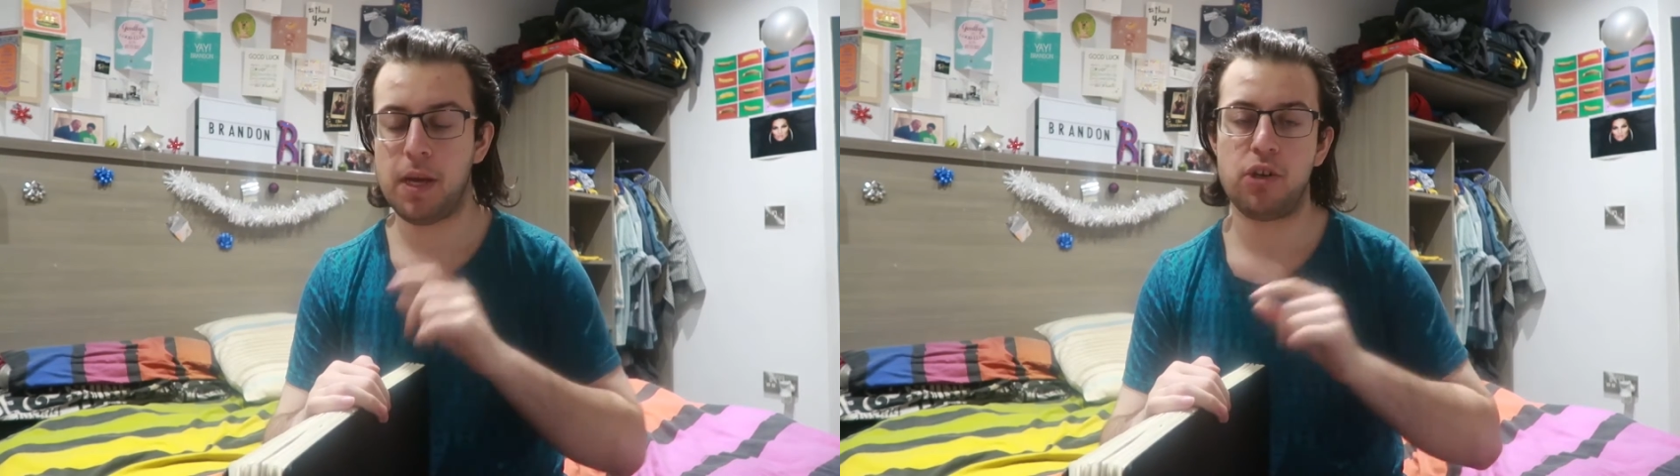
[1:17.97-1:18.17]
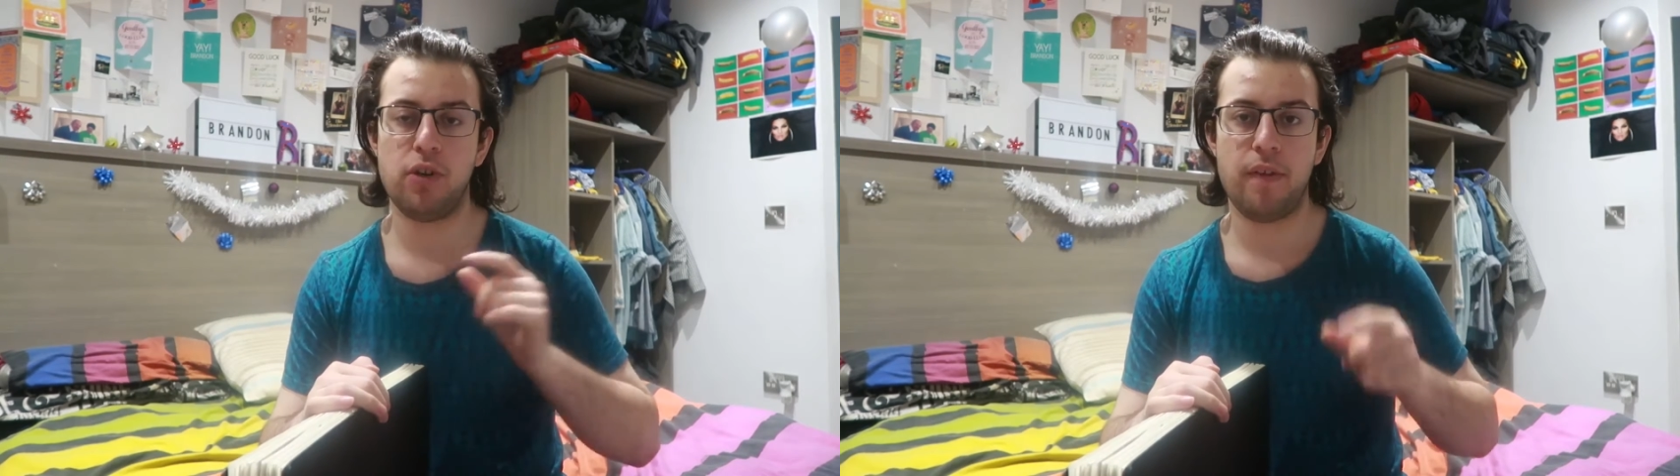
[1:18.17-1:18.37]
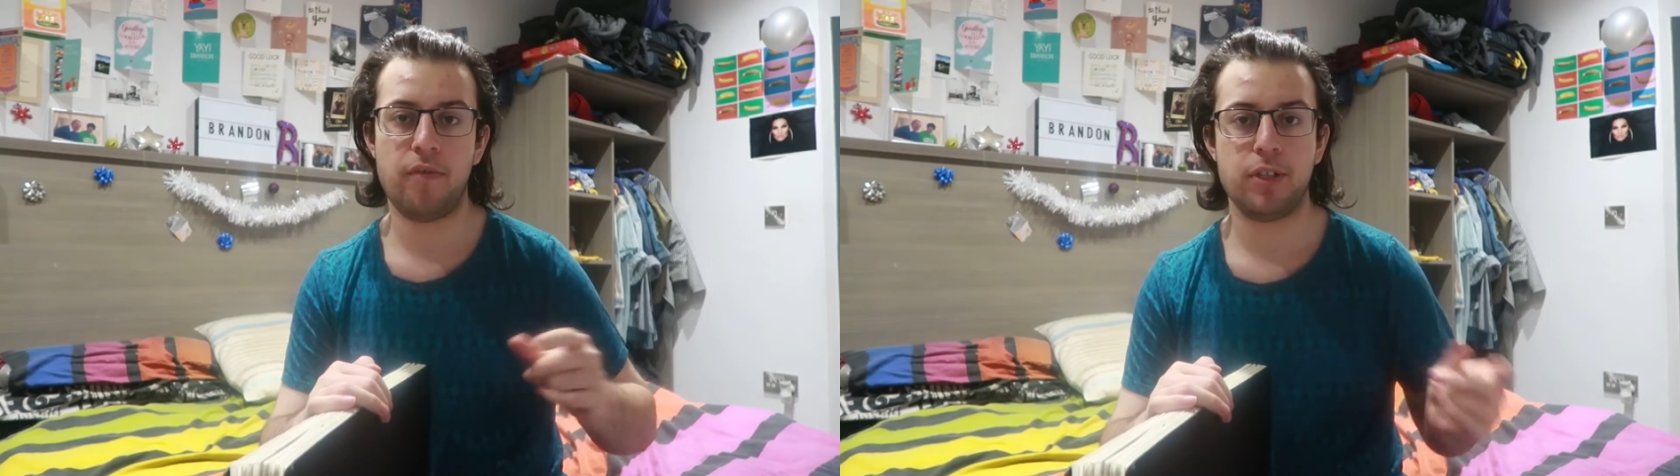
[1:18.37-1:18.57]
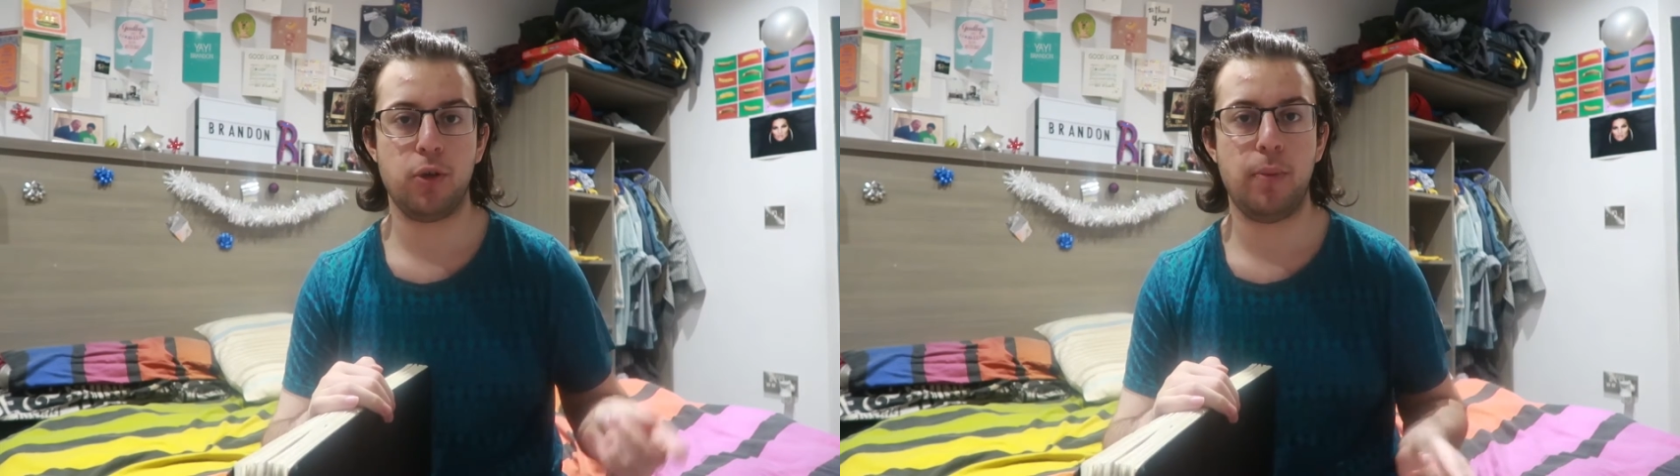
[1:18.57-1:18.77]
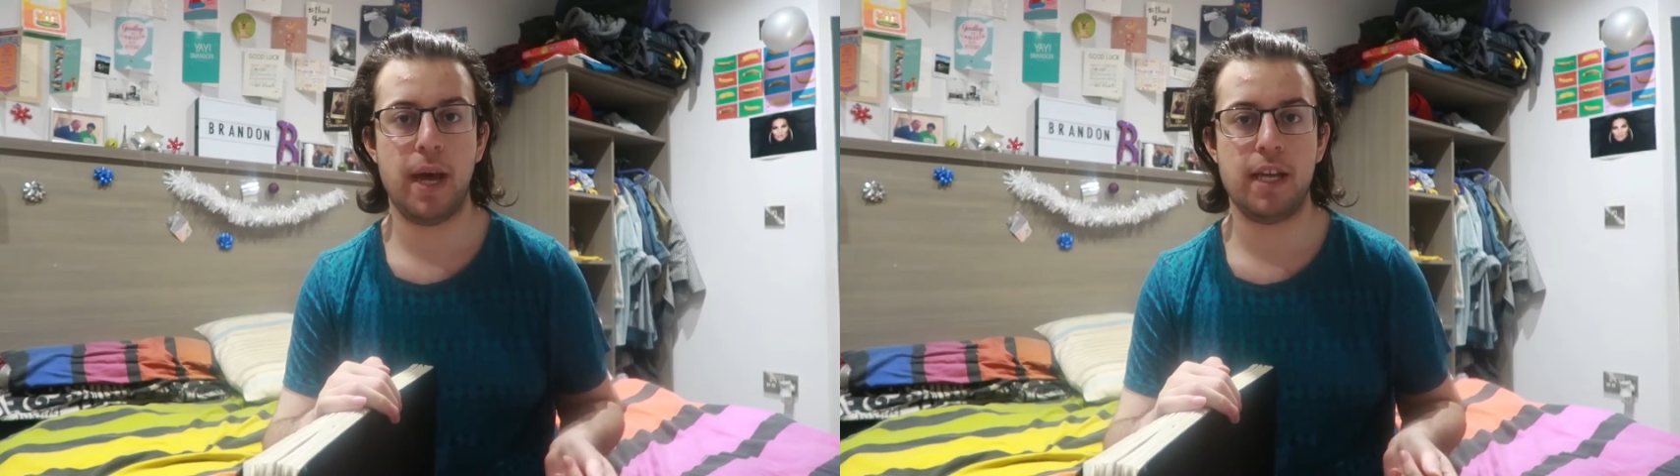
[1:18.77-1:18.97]
picture of every
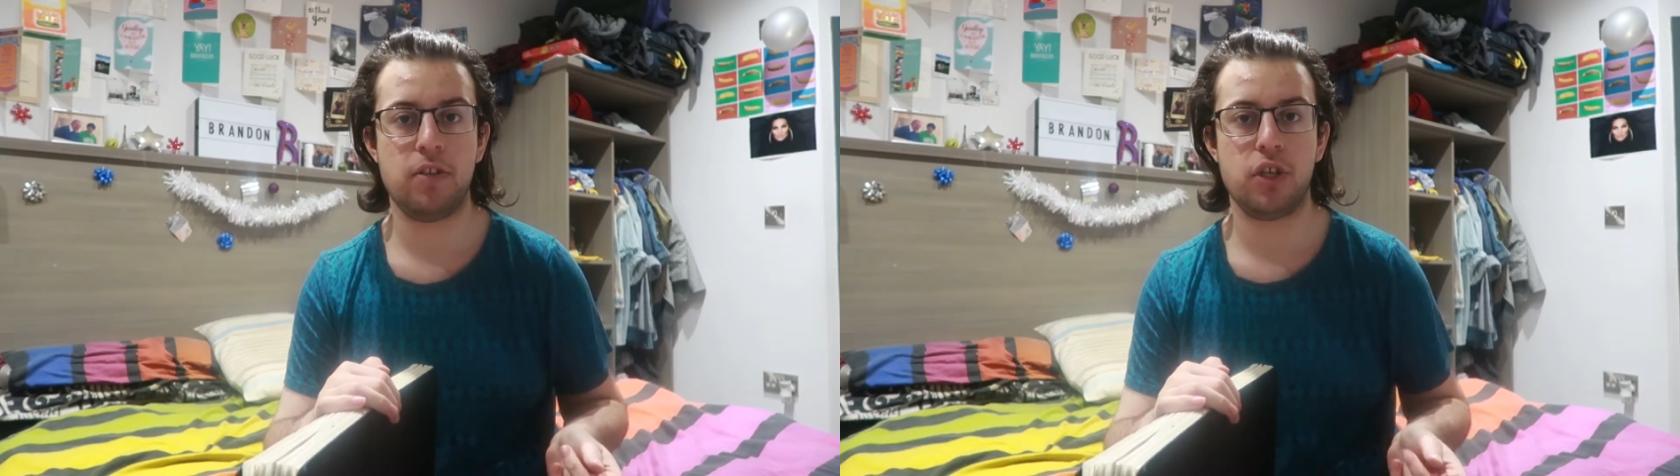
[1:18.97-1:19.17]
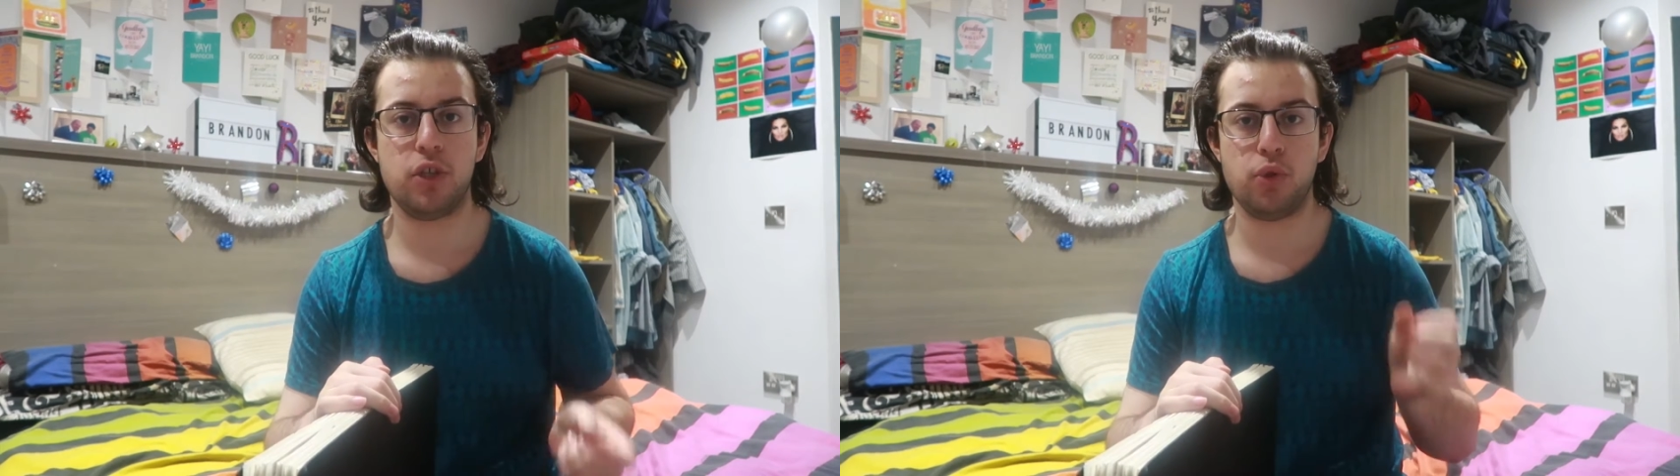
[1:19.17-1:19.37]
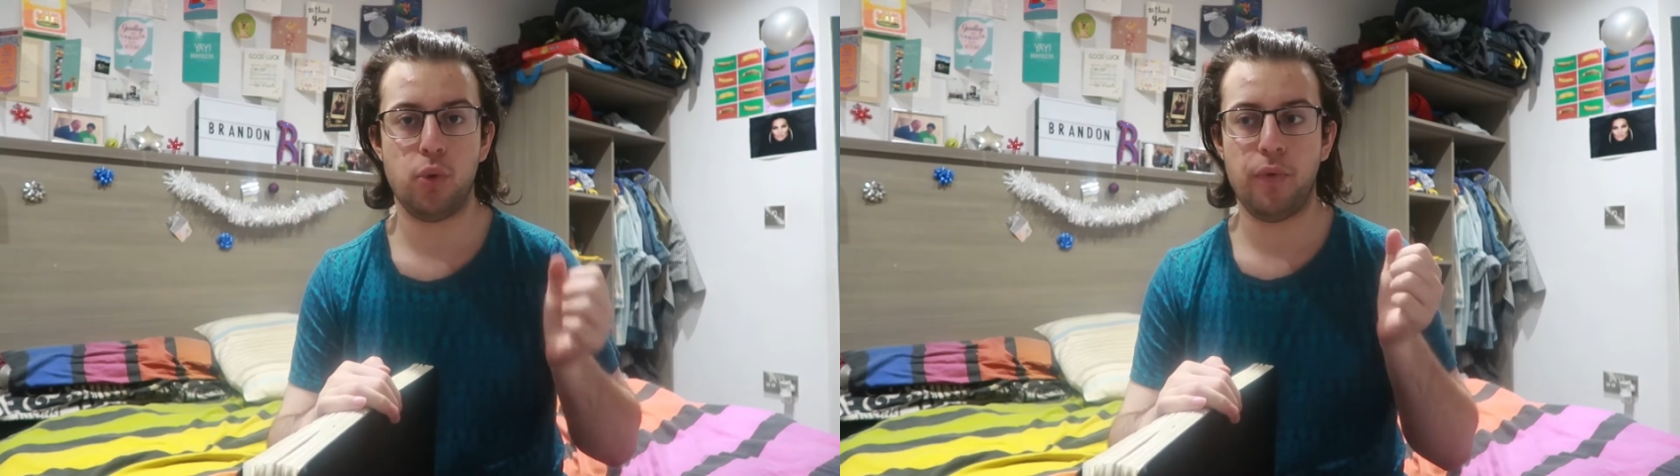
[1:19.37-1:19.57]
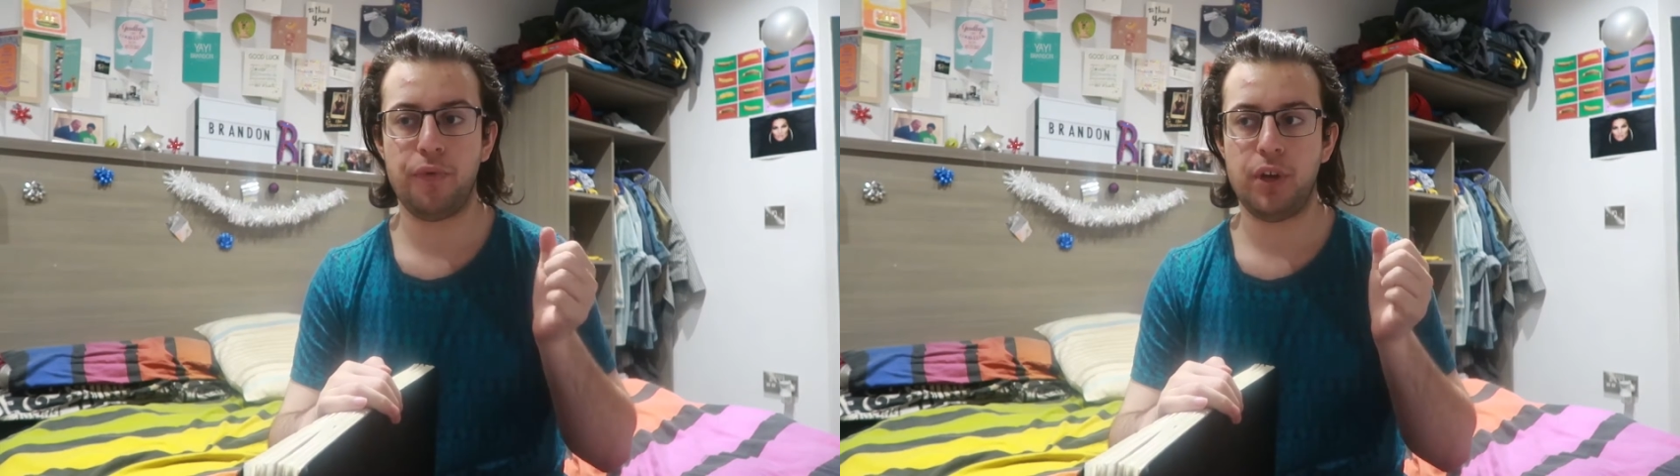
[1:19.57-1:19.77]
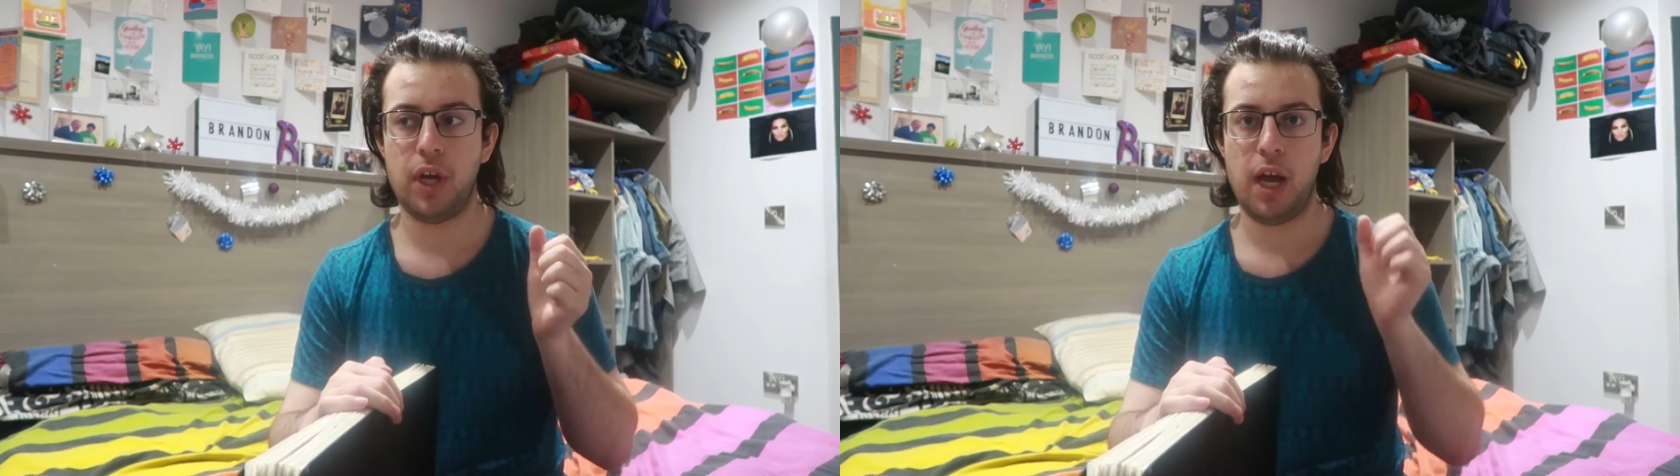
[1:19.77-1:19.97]
single page and sort of